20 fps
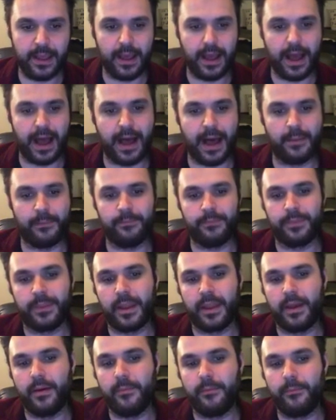
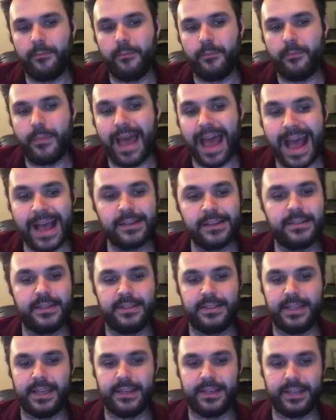As
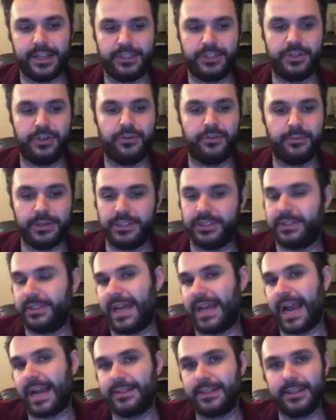is the additional mission
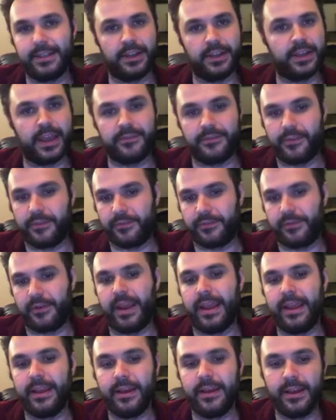tactic you get for
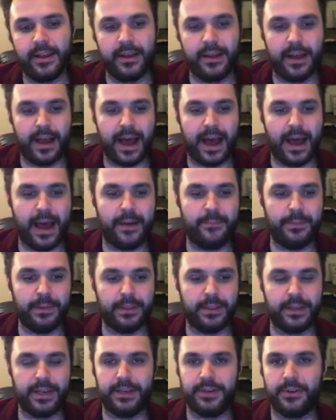free,
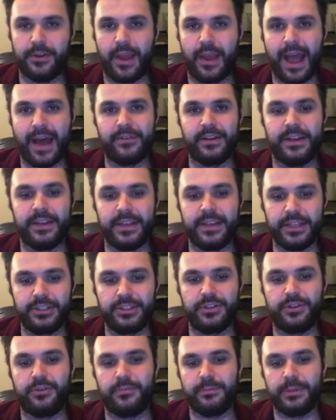ability to have an
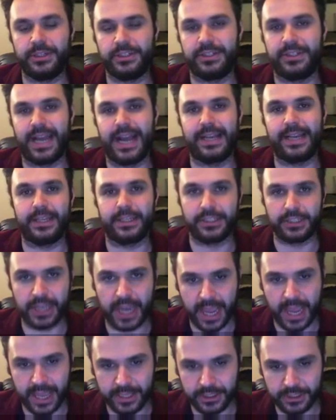additional mission tactic
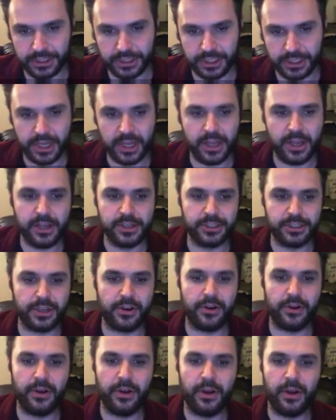change.
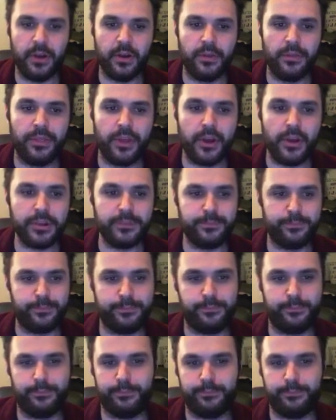So those
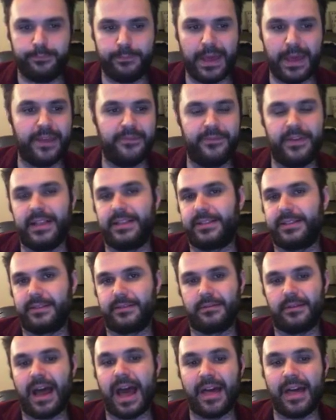
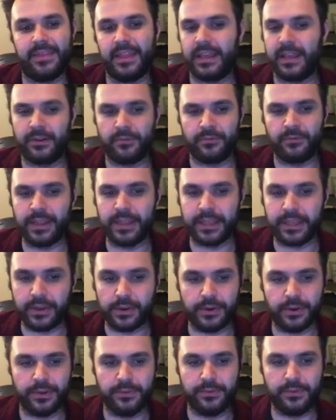benefits I think are really
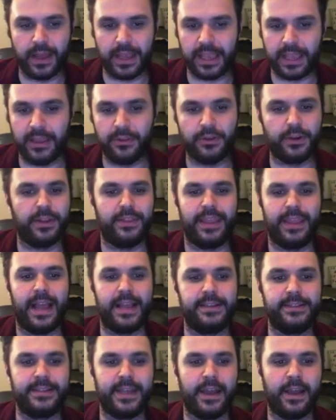good. Like you look at that,
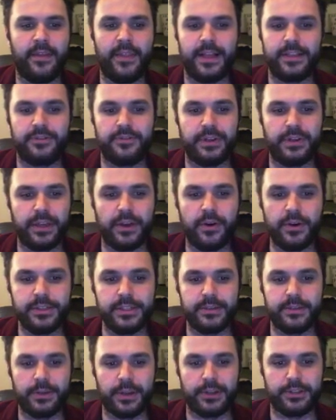you say, oh, that's really
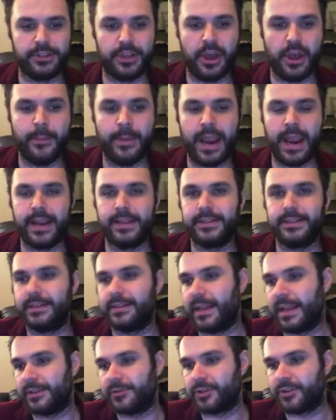awesome. Terminators
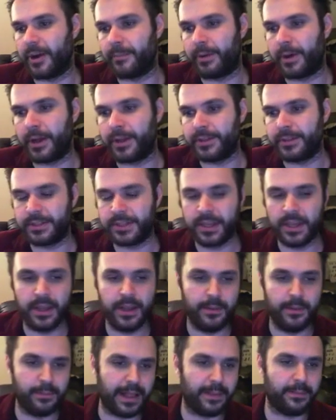in drop pods,
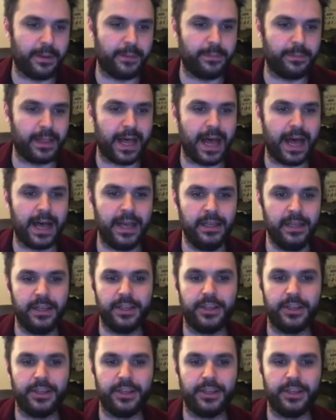blah, blah, blah.